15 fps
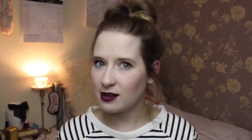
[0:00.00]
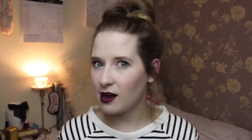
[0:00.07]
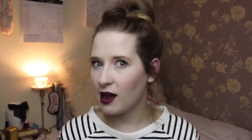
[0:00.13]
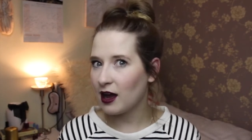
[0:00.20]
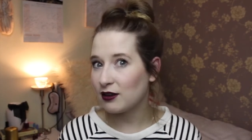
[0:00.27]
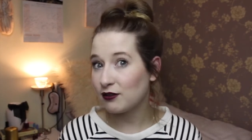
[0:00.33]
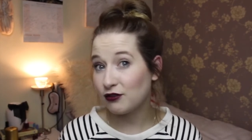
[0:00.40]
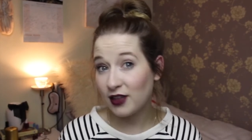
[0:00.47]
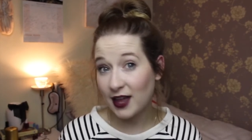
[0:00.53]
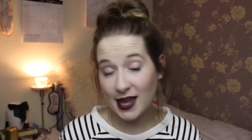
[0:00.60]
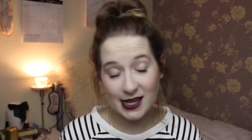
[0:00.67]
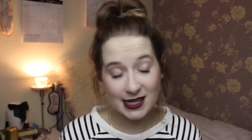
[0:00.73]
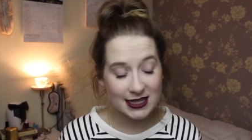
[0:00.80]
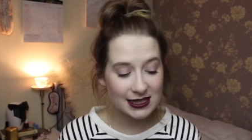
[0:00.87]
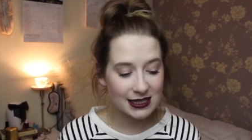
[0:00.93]
kind of
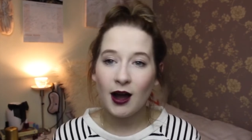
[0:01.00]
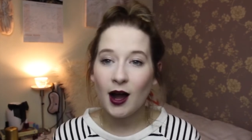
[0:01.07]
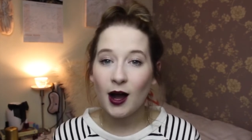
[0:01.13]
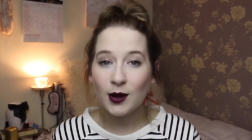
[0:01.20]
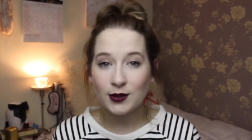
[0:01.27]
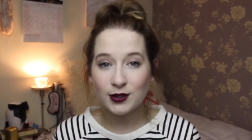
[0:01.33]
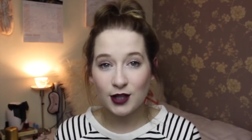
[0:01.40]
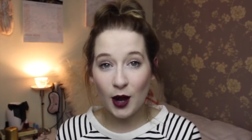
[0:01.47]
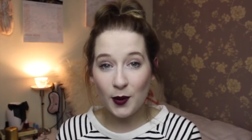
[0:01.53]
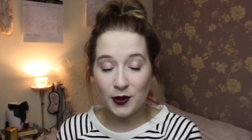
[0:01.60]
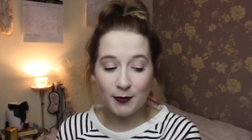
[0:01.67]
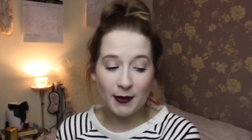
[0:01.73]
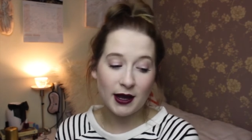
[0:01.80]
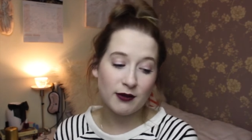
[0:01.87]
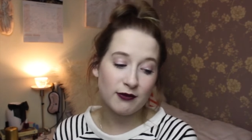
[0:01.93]
things. I'll start
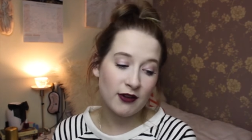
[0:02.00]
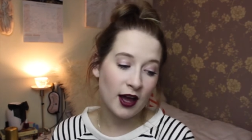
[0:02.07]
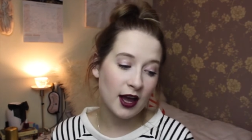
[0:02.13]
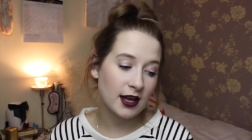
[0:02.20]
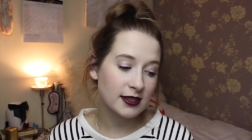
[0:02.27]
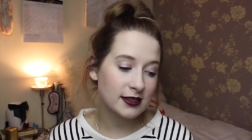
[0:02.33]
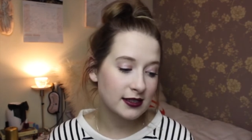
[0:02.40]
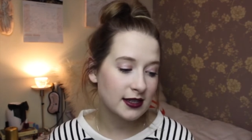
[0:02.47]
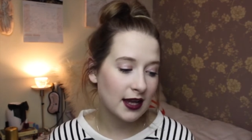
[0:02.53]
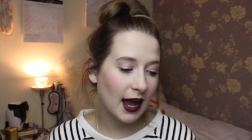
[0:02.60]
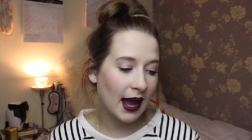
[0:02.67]
with makeup first,